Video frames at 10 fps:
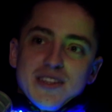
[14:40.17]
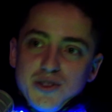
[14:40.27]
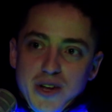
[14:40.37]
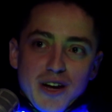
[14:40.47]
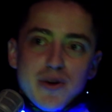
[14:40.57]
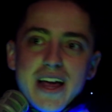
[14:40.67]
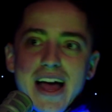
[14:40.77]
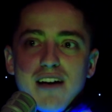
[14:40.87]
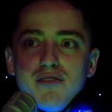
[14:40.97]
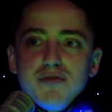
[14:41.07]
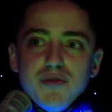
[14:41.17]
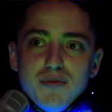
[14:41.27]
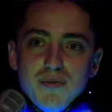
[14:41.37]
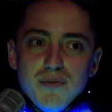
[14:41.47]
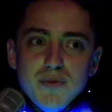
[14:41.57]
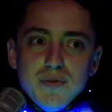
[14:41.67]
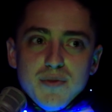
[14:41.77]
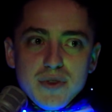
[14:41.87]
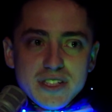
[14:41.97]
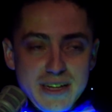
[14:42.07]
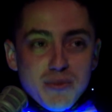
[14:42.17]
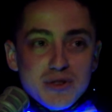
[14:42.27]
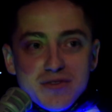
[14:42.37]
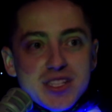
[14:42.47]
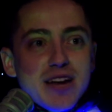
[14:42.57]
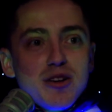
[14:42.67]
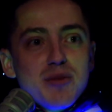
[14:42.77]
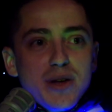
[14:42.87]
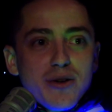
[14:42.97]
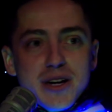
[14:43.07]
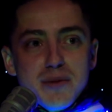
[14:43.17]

So here we have symbols of Saturn appearing